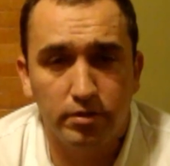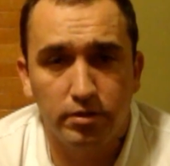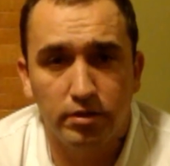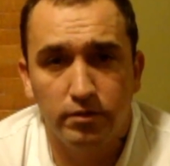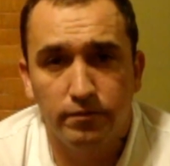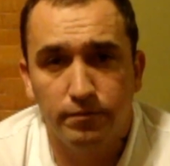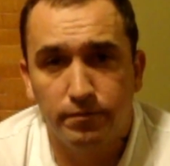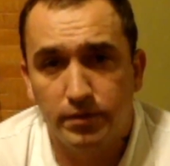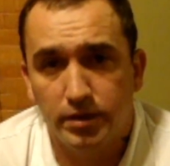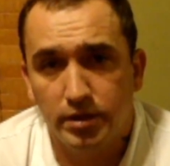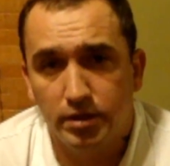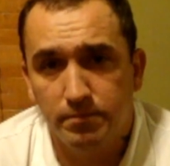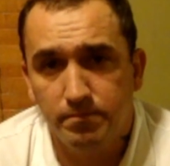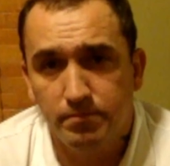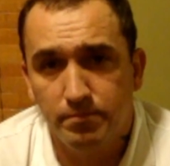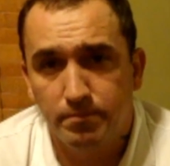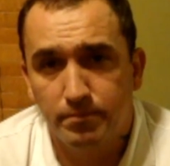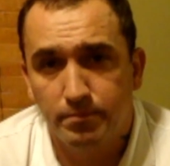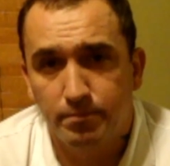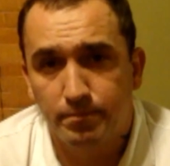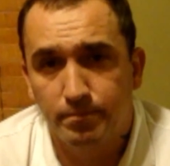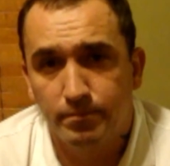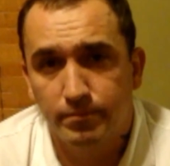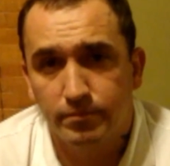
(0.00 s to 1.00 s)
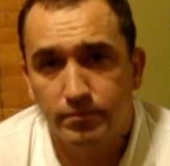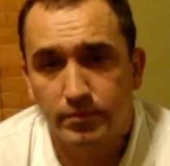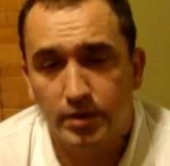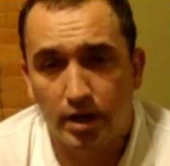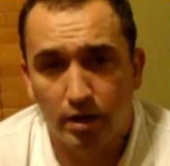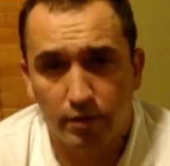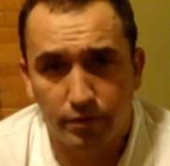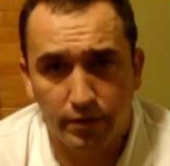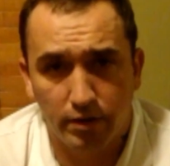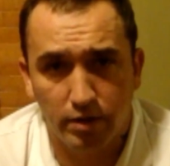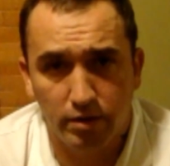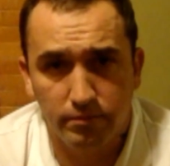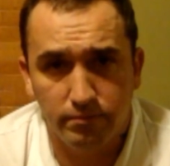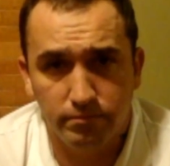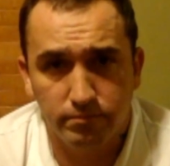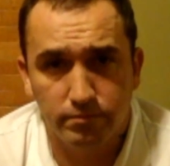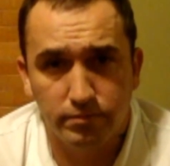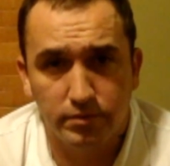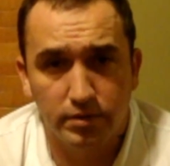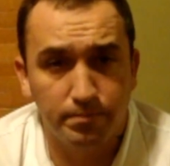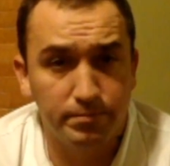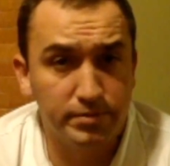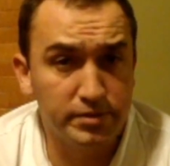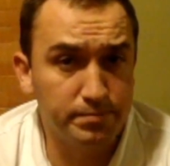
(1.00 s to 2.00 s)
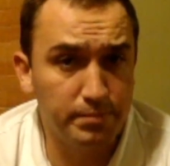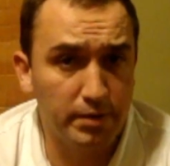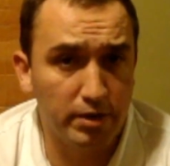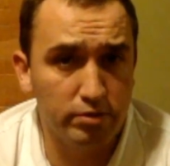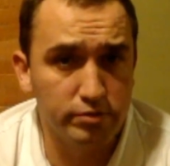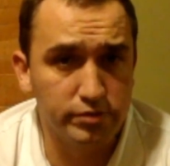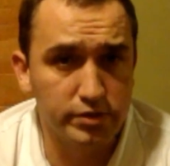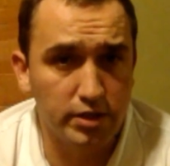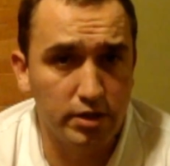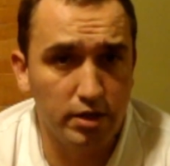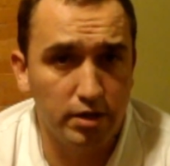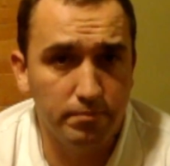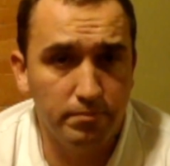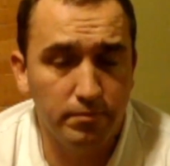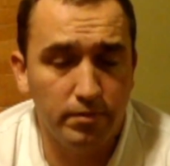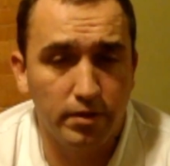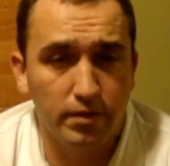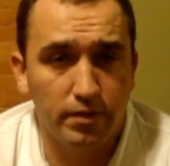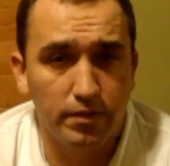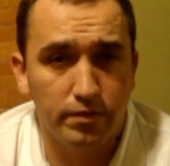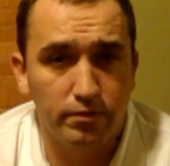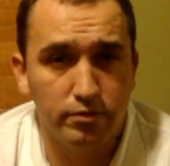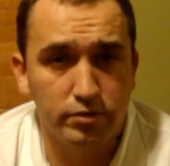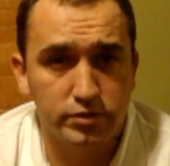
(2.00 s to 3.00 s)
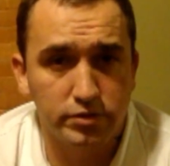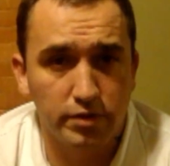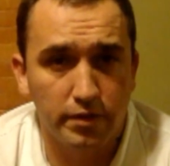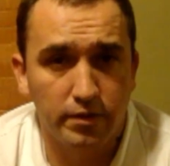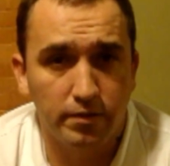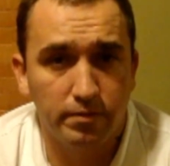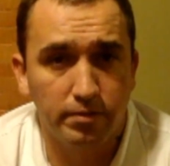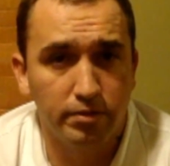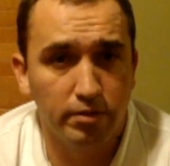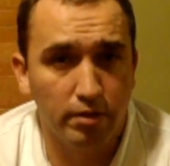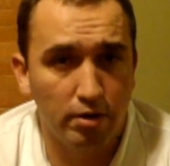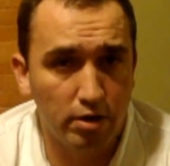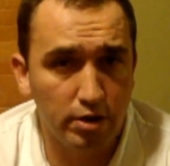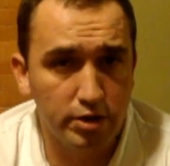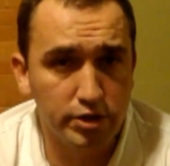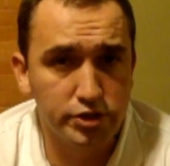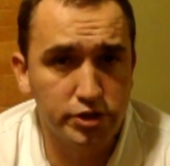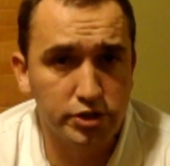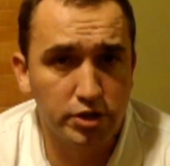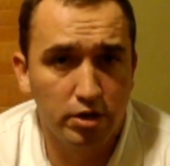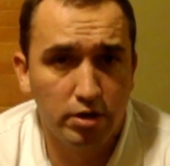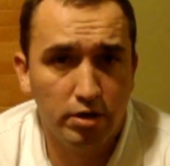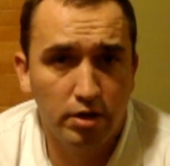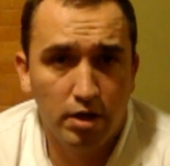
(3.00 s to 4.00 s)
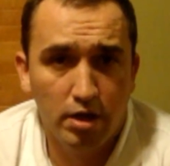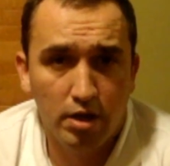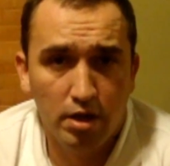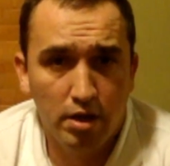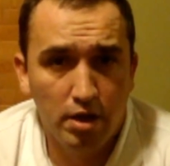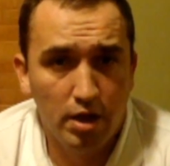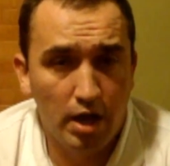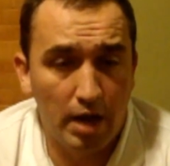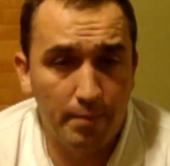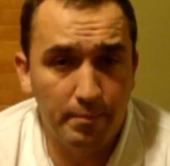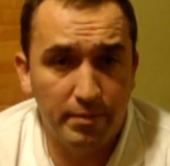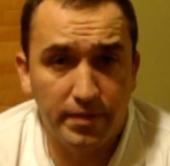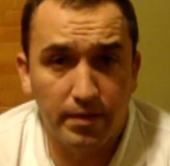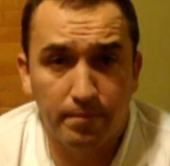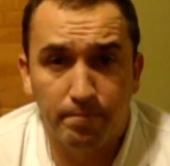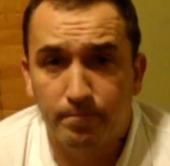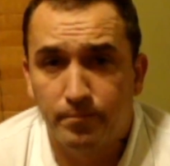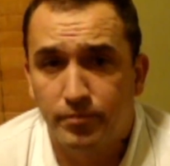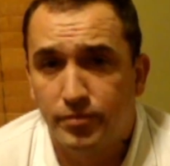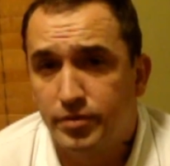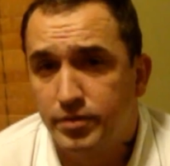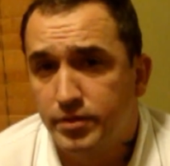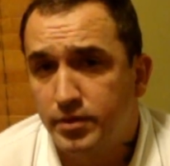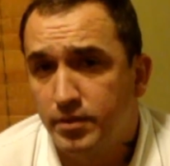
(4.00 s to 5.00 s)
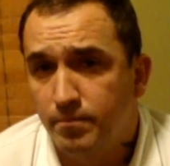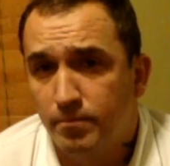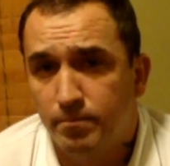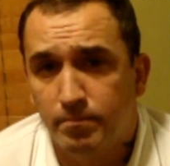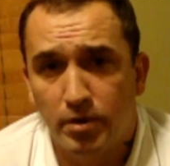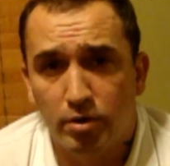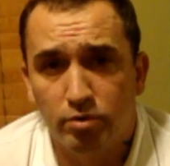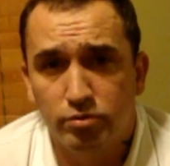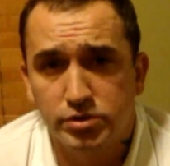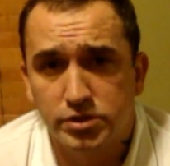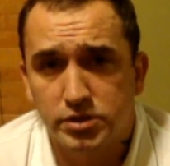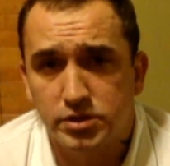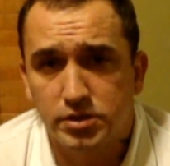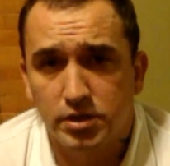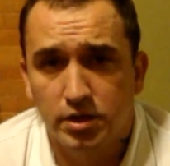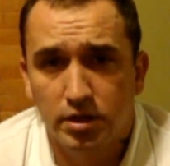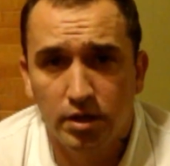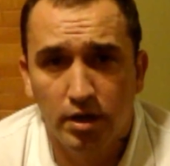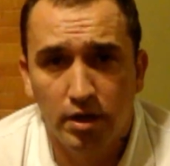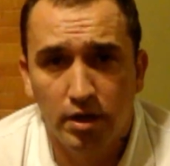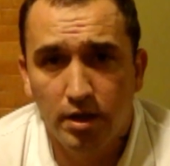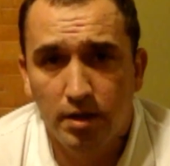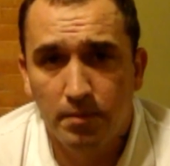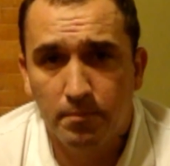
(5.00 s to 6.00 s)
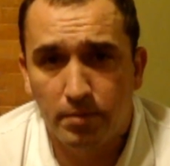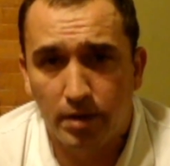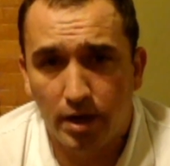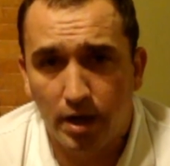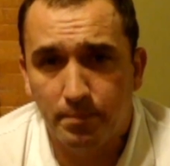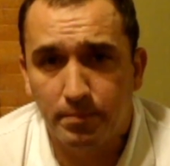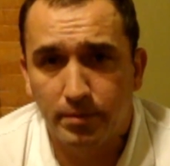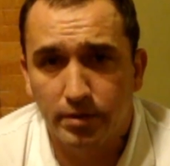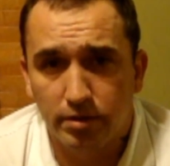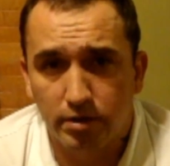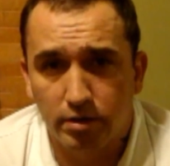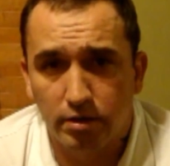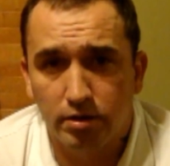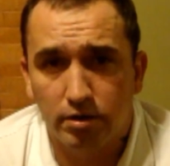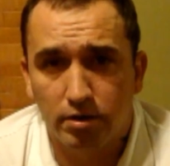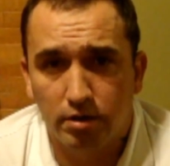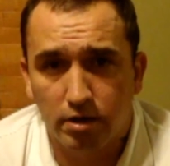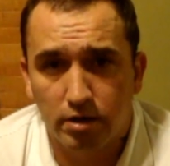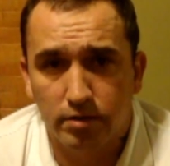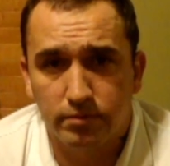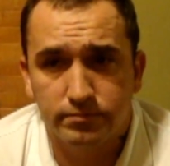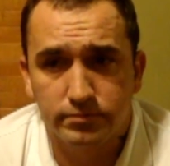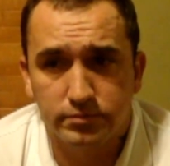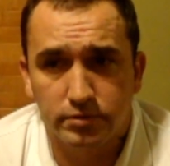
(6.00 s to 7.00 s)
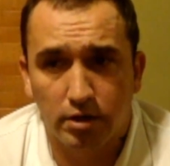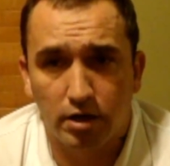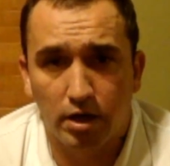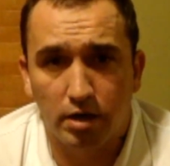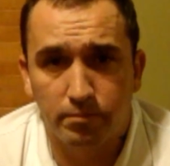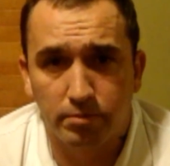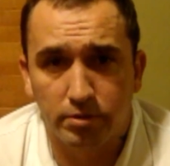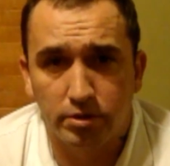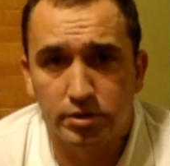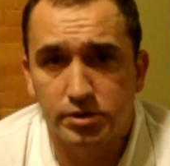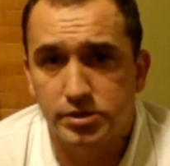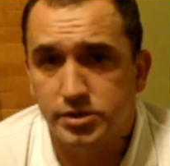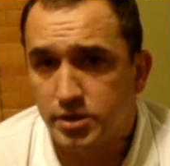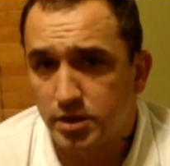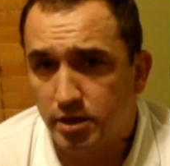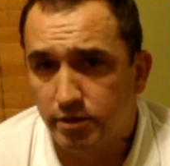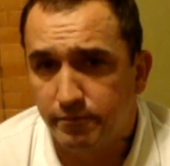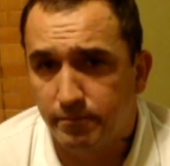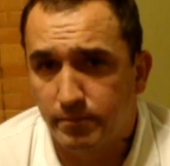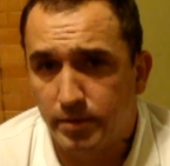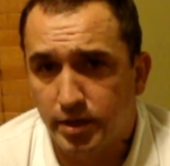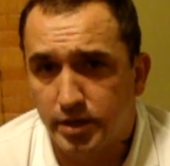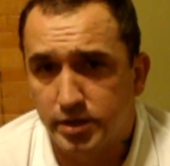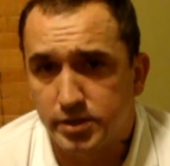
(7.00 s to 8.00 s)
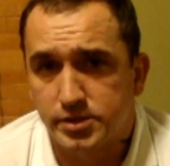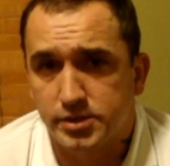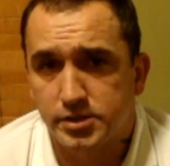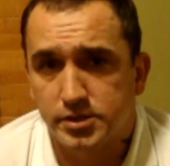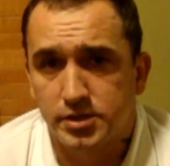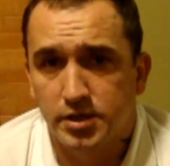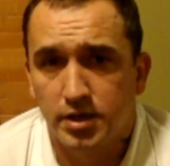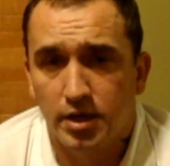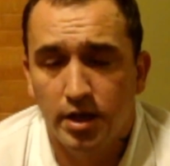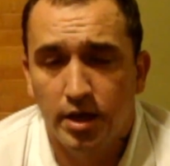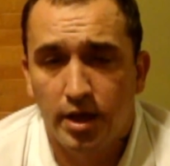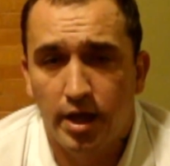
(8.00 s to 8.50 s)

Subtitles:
You feed them out there. Sparrows come. Those are the most popular harborers of mites.